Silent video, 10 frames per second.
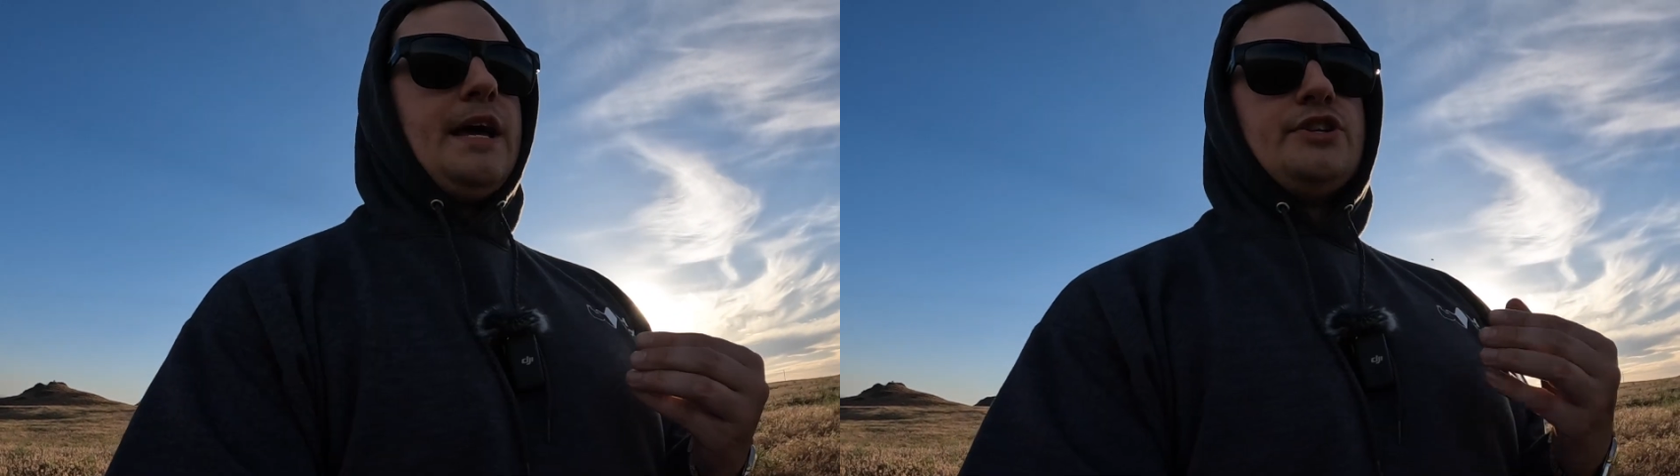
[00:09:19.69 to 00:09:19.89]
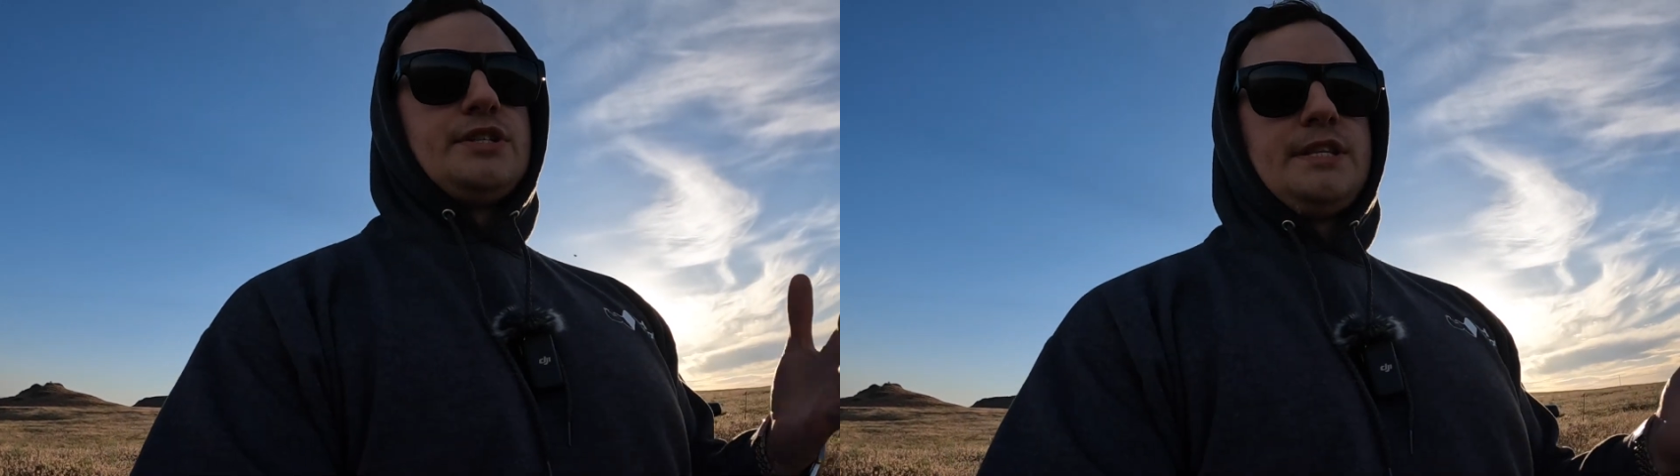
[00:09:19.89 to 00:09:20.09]

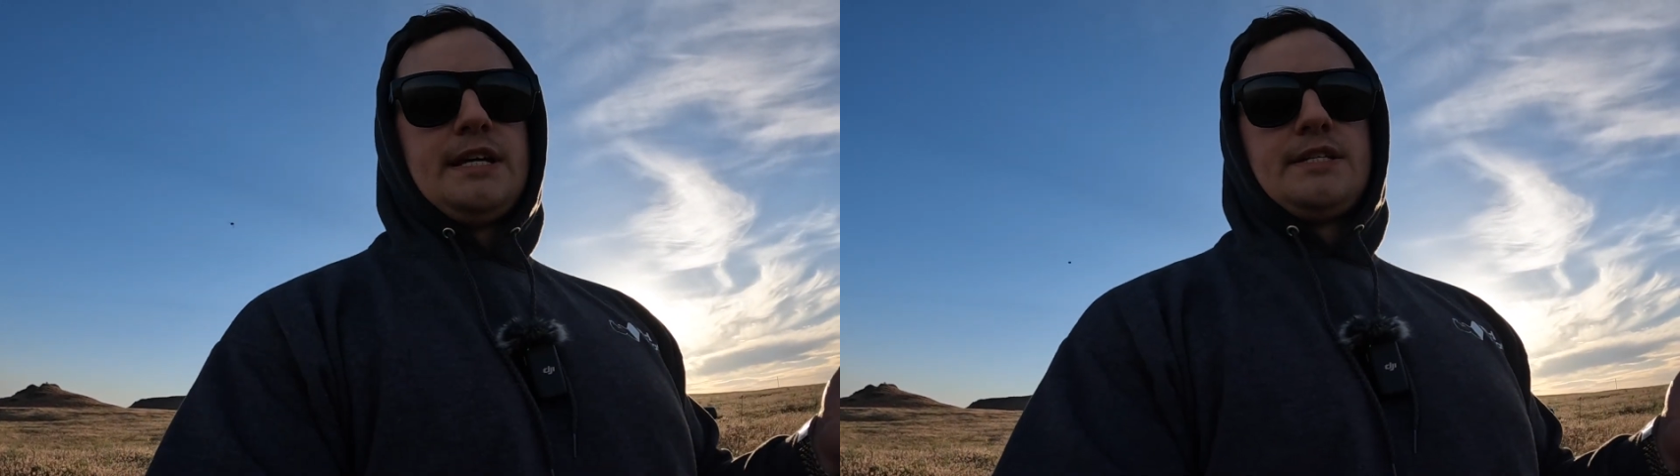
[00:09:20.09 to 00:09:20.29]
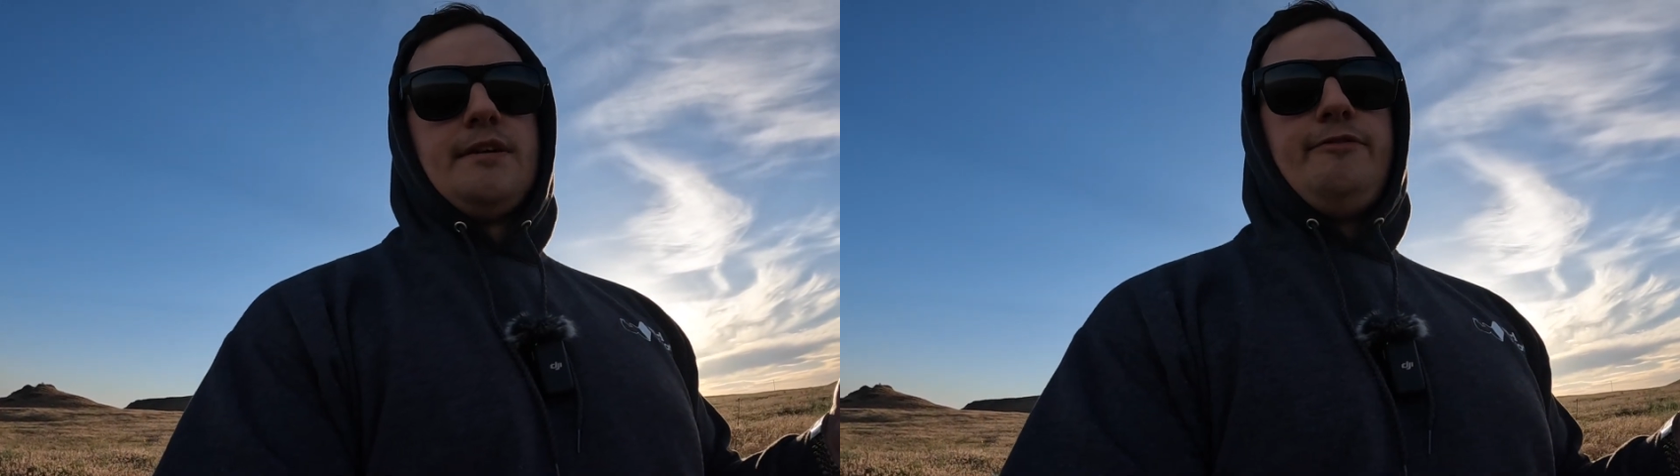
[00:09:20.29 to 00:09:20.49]
and just
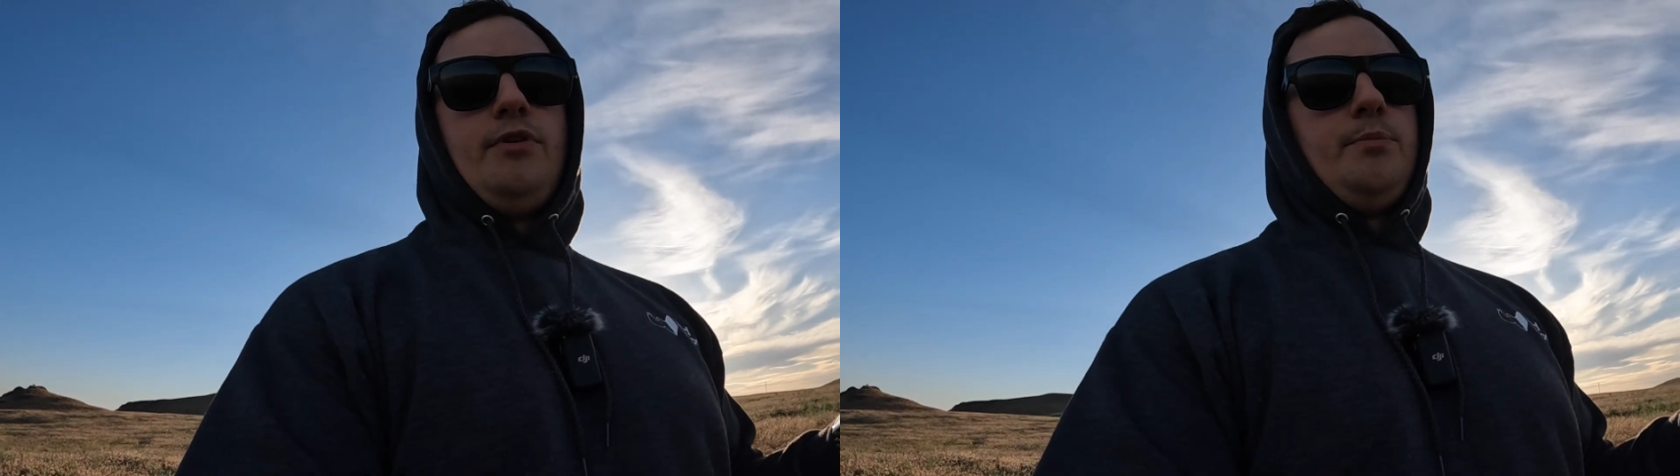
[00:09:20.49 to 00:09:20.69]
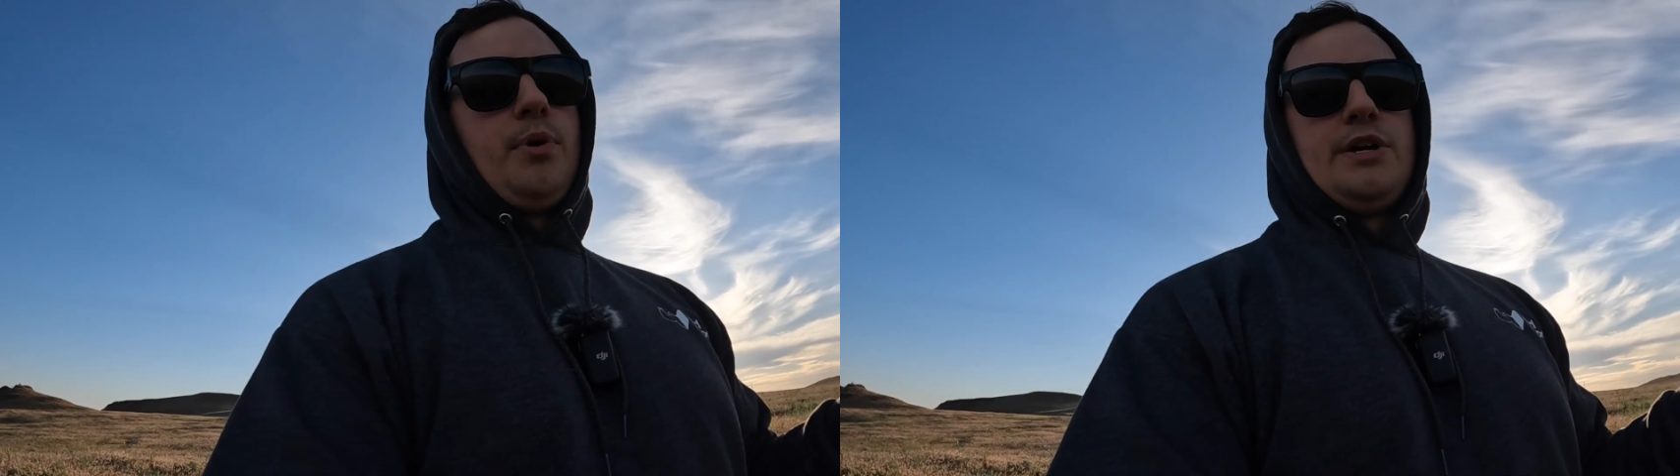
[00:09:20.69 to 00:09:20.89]
thinks that
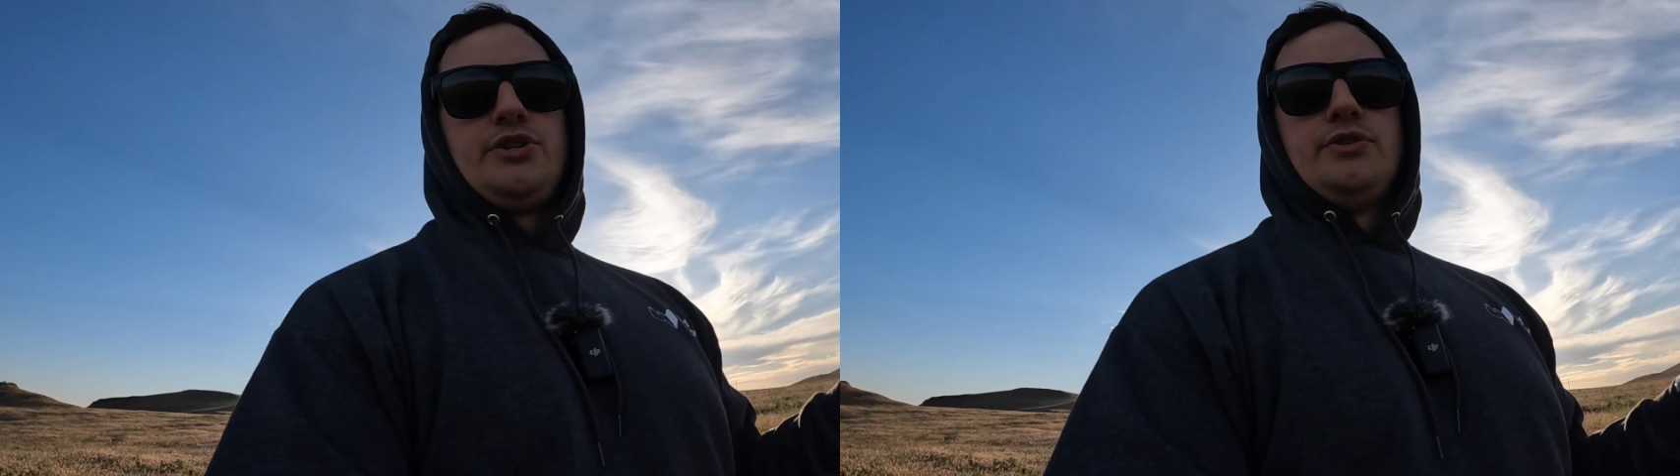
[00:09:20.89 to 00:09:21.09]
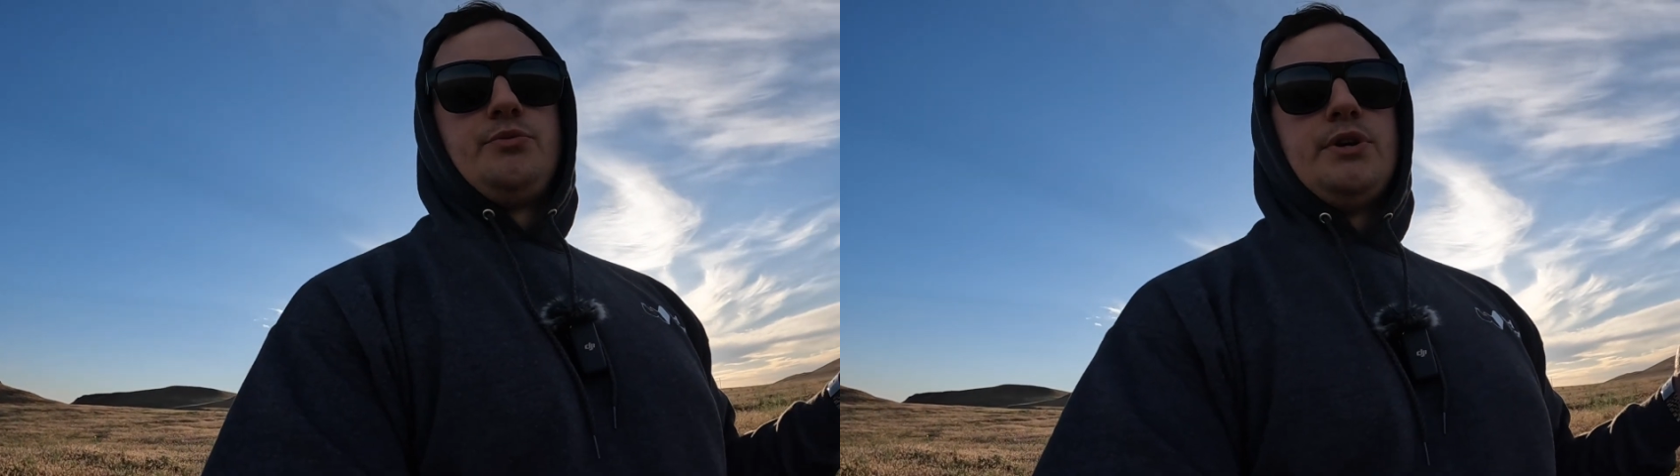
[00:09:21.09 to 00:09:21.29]
full
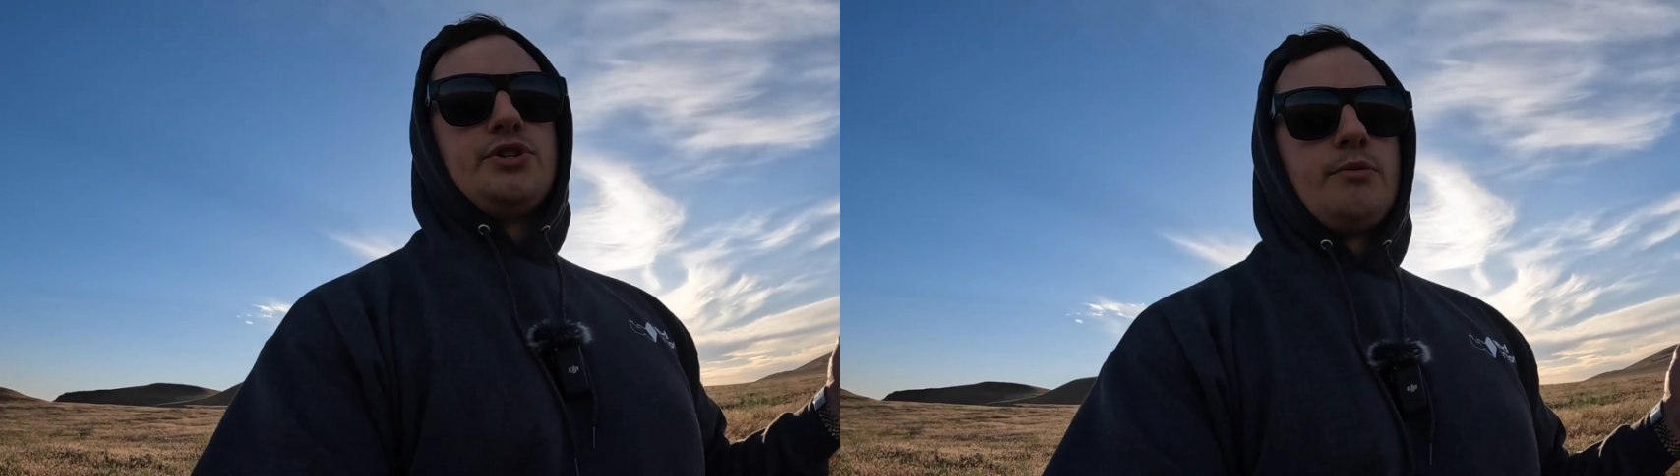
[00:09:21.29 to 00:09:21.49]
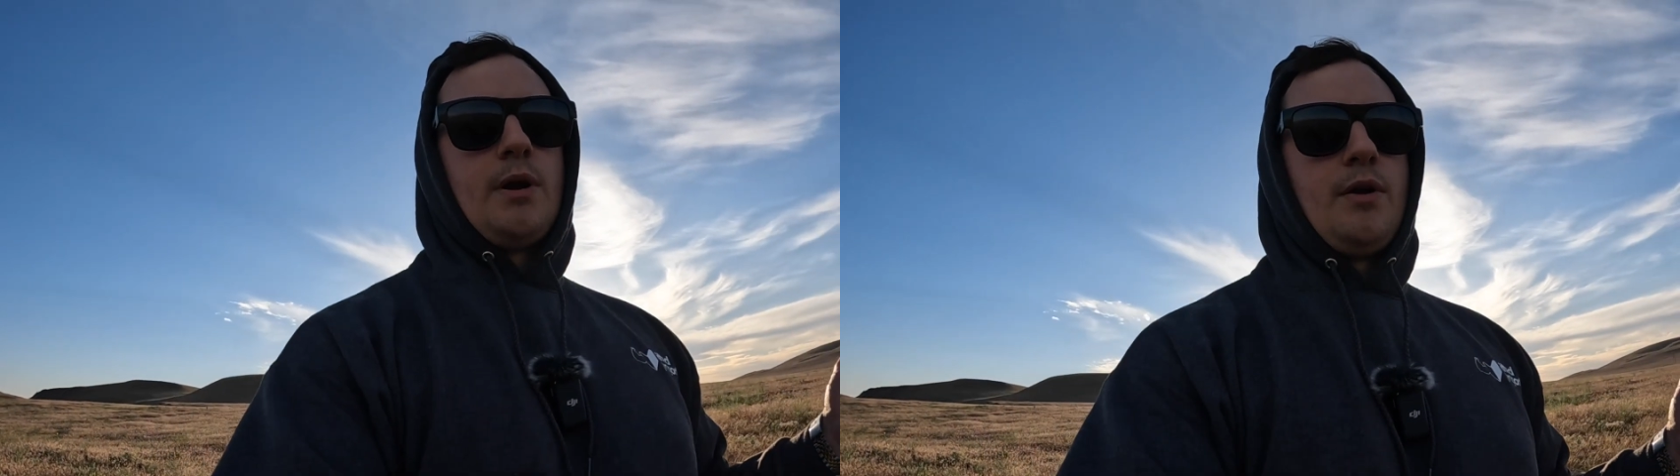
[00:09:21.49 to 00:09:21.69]
pressure is what you
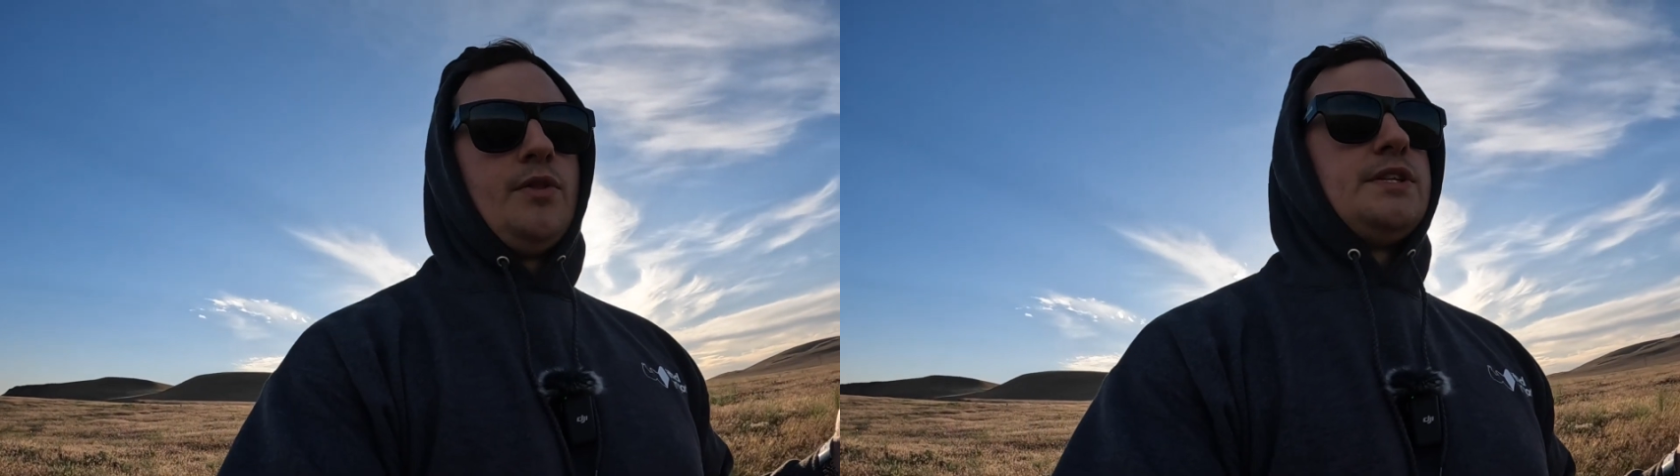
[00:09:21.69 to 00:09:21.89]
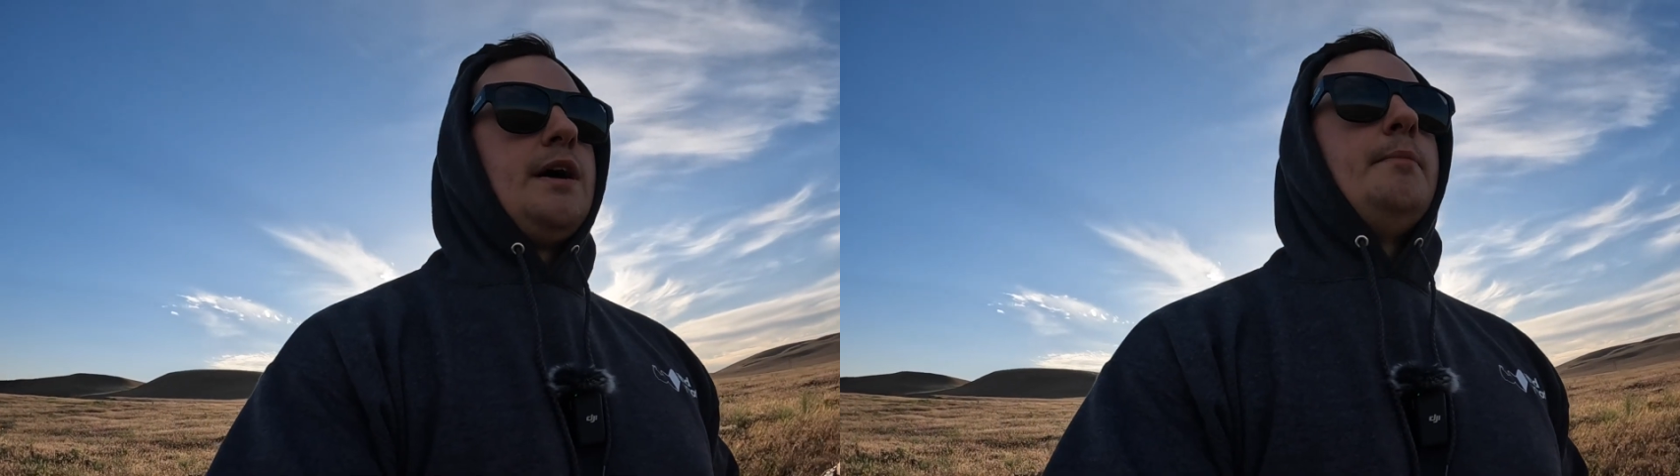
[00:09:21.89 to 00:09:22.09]
should run all
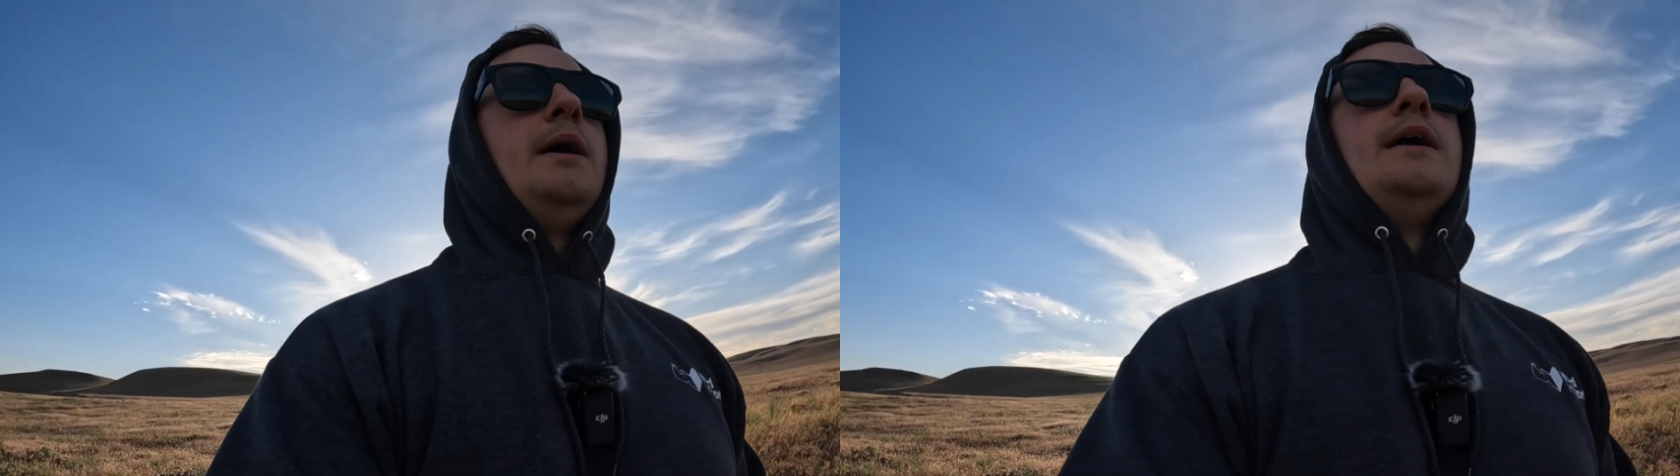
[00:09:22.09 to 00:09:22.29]
the time.